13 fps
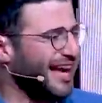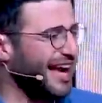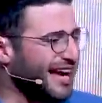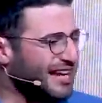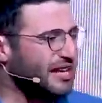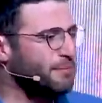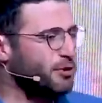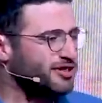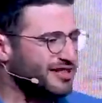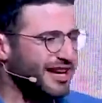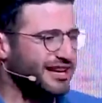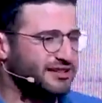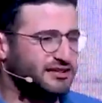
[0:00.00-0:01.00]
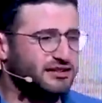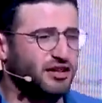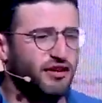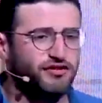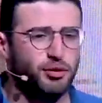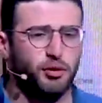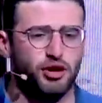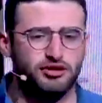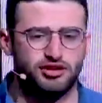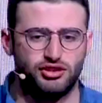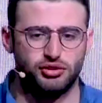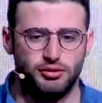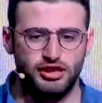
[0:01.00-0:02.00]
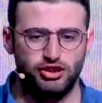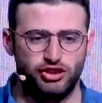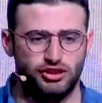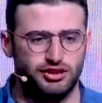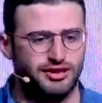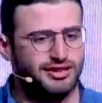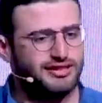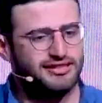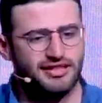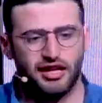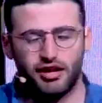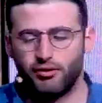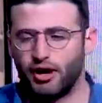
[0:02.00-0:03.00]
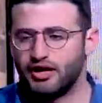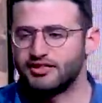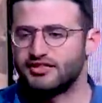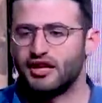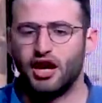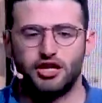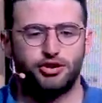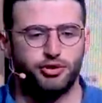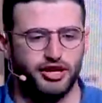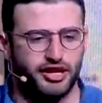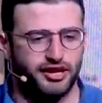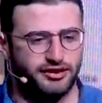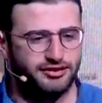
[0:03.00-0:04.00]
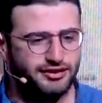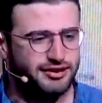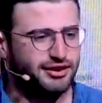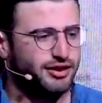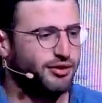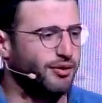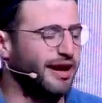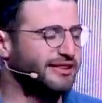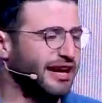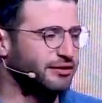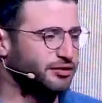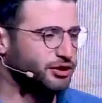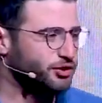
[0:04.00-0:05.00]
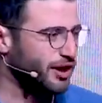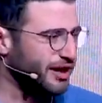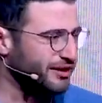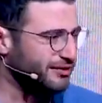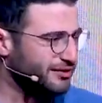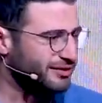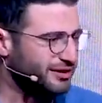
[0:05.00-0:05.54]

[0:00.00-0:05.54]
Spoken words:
80% of the world's sewage still runs untreated, right down the drain.